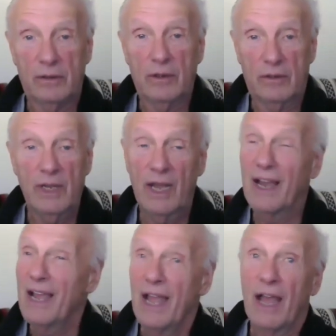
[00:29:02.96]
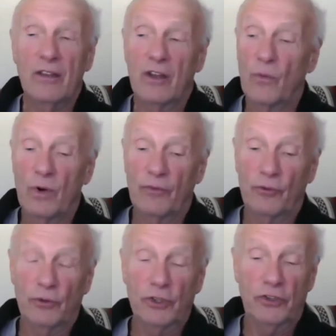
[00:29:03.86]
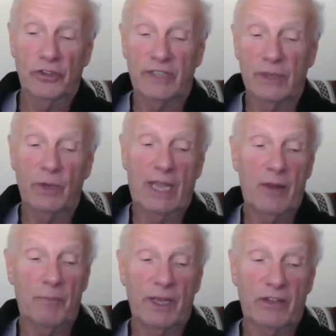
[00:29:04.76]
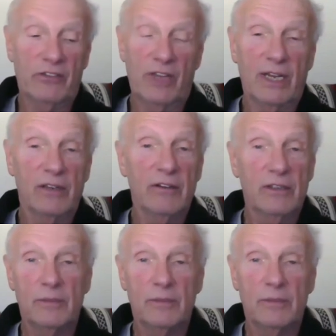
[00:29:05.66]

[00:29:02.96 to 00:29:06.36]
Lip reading: Yeah, and we're foolish to think we can't be extinct.